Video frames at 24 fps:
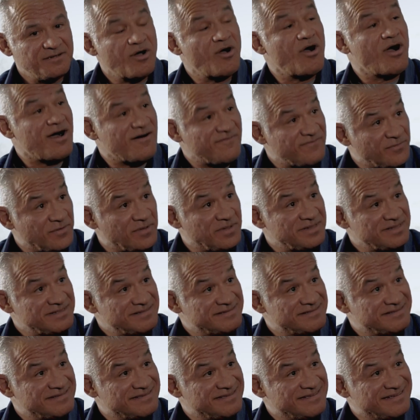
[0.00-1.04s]
Awful.
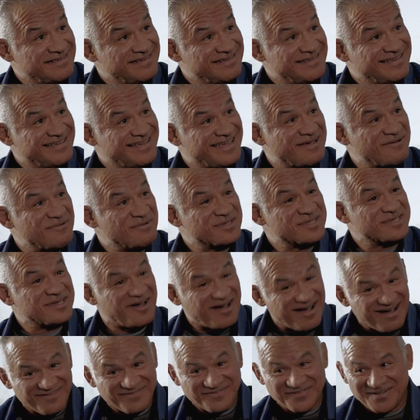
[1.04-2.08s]
It was
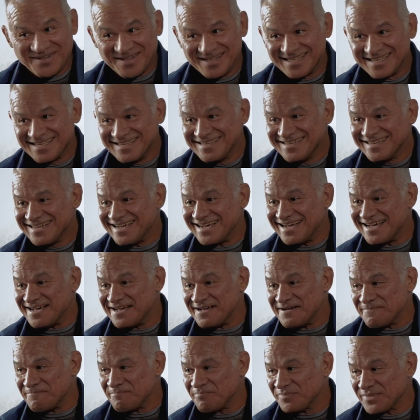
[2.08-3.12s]
awful.
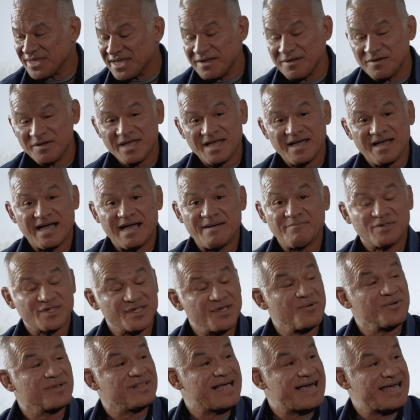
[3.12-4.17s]
I'm
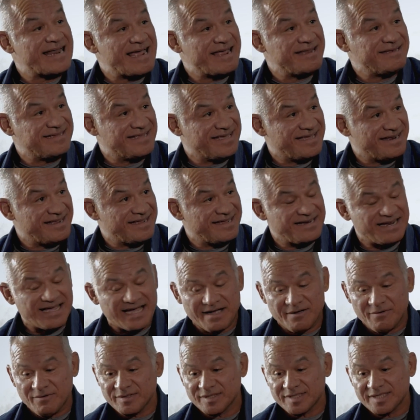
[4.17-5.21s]
so glad I did it.
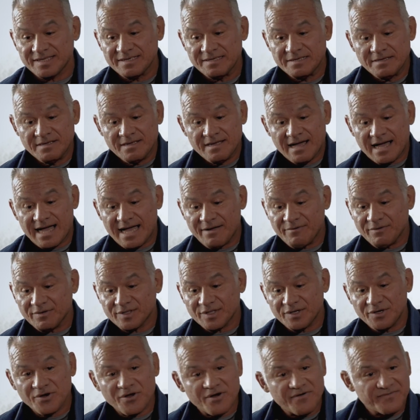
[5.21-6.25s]
I was
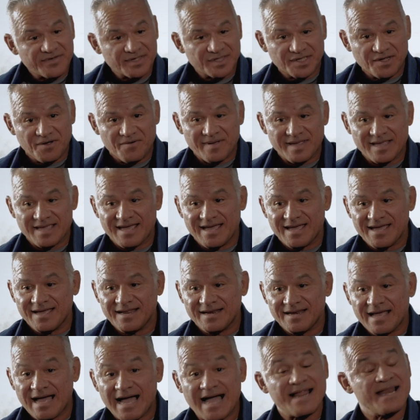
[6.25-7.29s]
nervous going
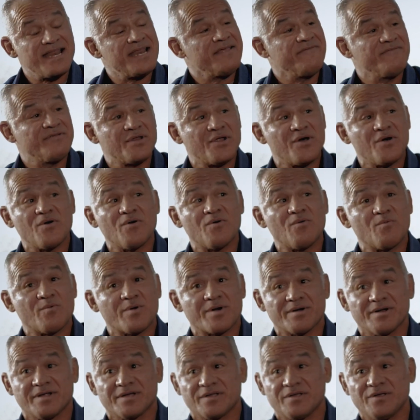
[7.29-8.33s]
in. I didn't even know
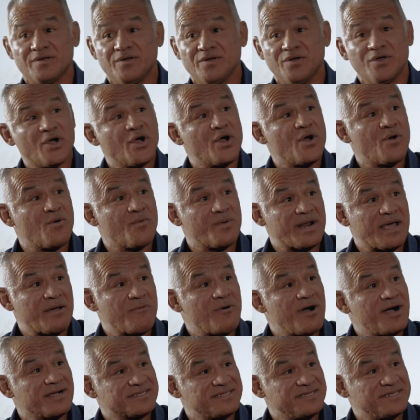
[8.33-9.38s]
where to go when I
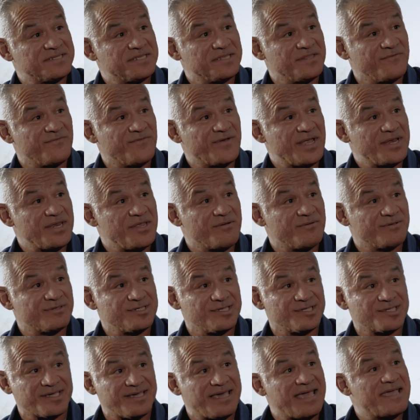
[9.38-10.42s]
walked into the venue. It's
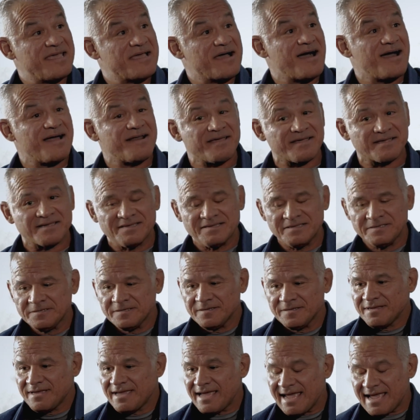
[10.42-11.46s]
just chaotic.
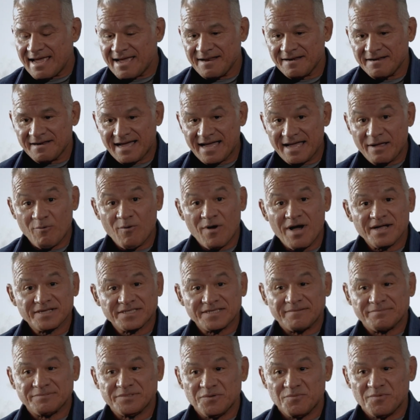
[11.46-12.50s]
And I
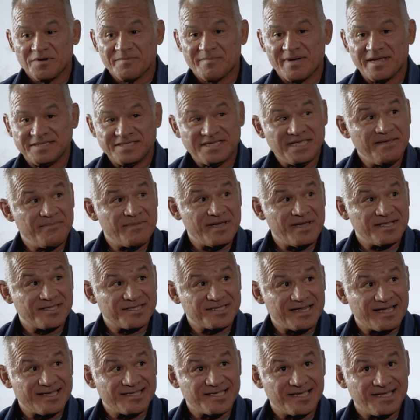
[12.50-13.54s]
walked up to one of my teammates
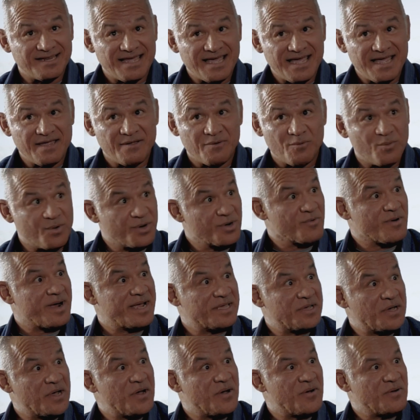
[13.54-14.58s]
and I said, "Hey, where do I
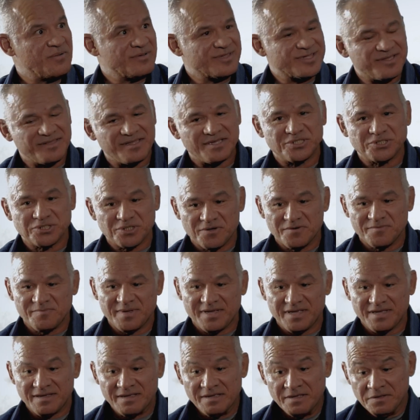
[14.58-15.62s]
go?" So they showed
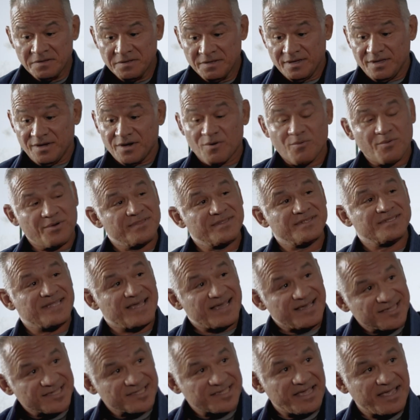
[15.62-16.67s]
me, you know, where the
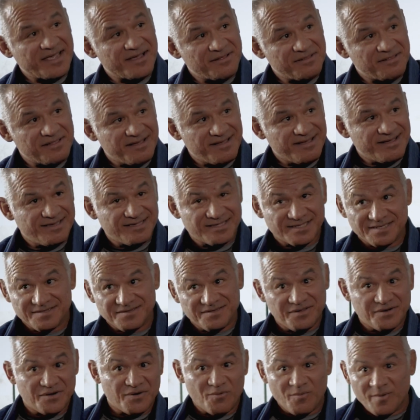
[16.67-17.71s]
test scale is, and
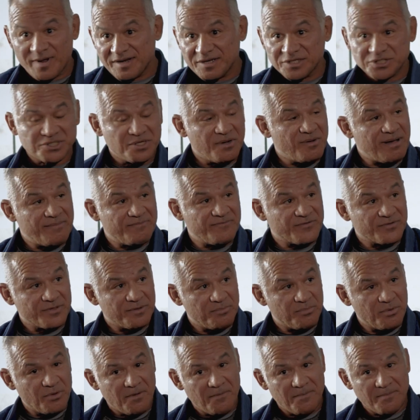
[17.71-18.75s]
you know, when to show up for the
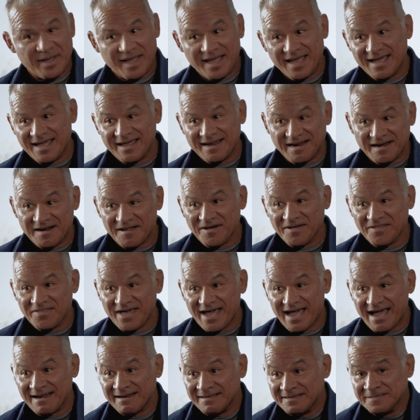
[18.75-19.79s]
bullpen and all
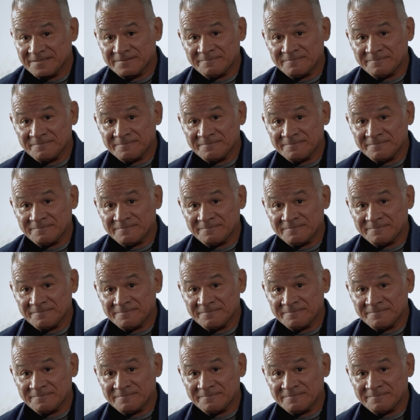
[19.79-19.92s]
that.